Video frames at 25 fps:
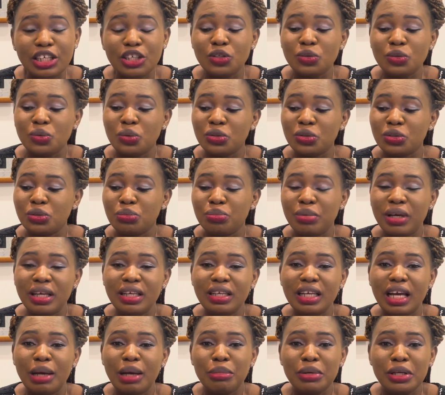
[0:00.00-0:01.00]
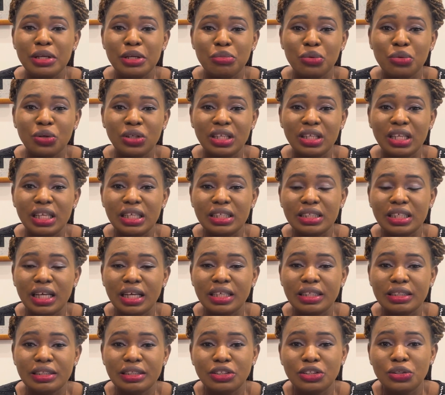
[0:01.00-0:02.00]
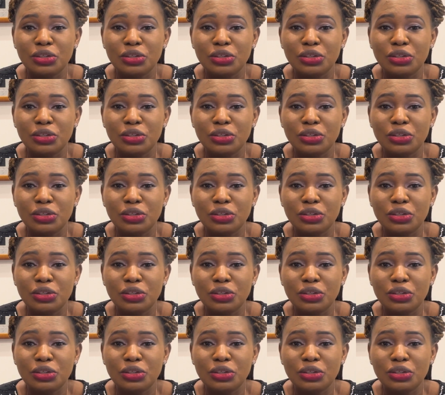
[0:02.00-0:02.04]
It was barely how many months later, she